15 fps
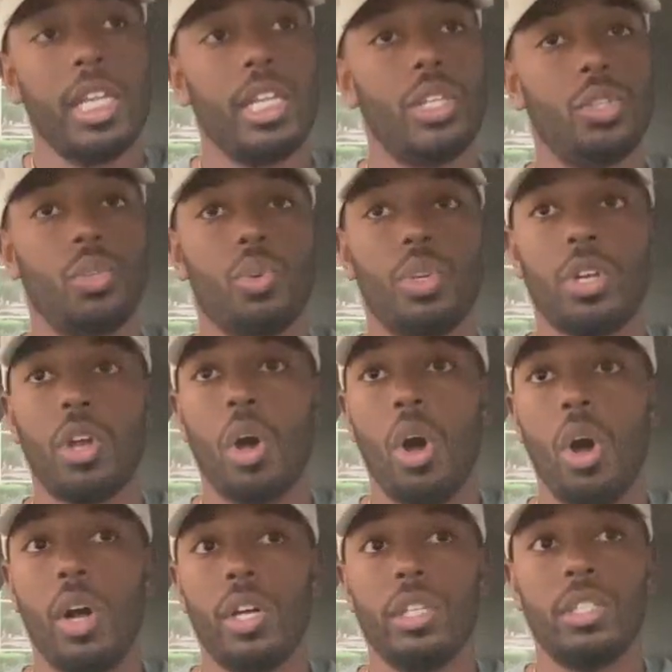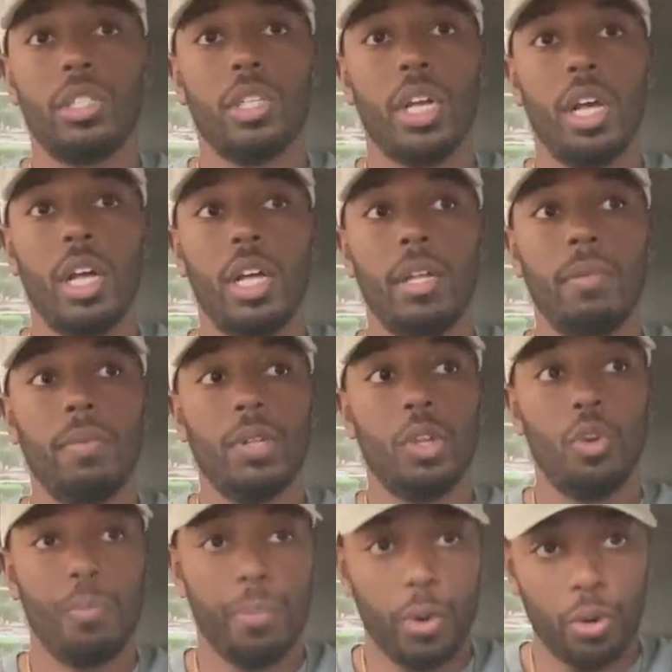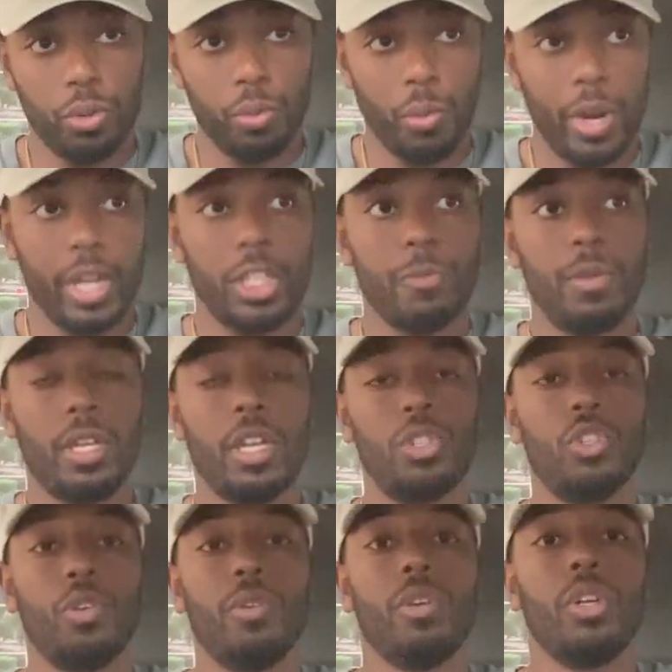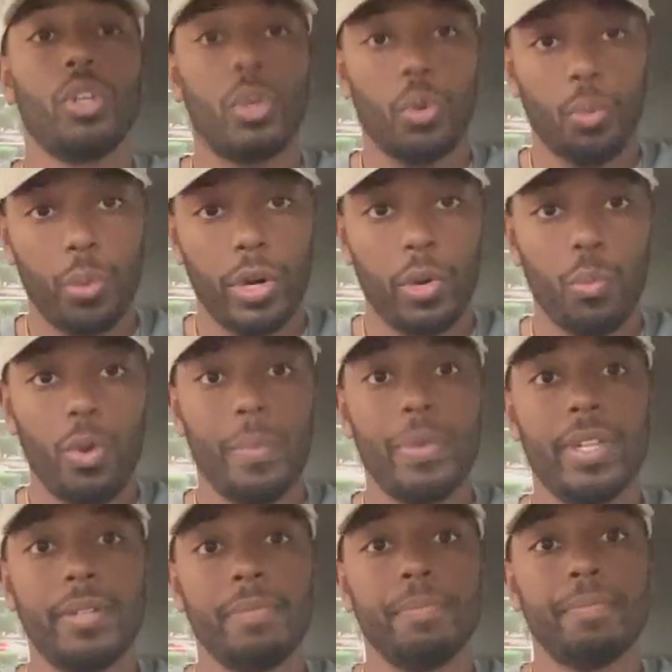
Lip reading: It's going to cause low birth rates because they're career women